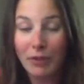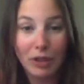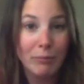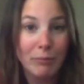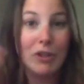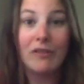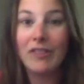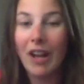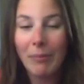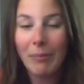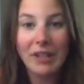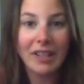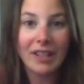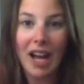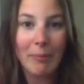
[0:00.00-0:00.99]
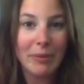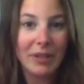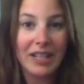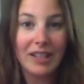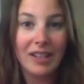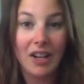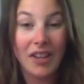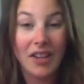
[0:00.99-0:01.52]
moved up in the
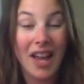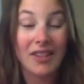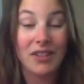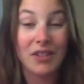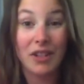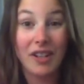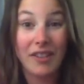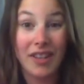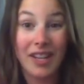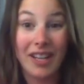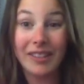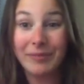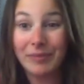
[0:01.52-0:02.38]
company and all that sort of thing.